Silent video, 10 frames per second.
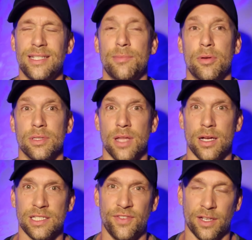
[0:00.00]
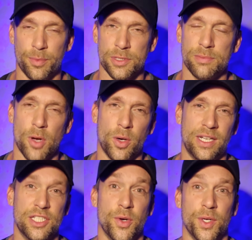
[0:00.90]
said about lungs filling up with smoke
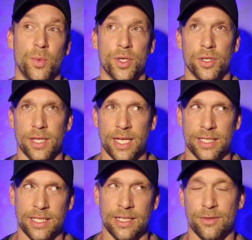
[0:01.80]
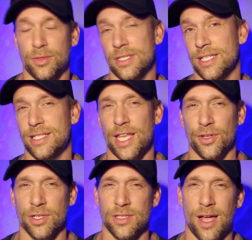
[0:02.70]
and he's going to Wonderland and does he stay
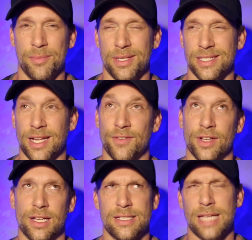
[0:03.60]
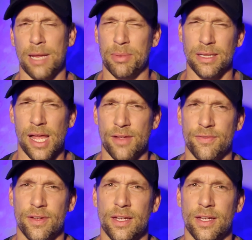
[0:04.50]
there all the time and he's kind of like escaping life.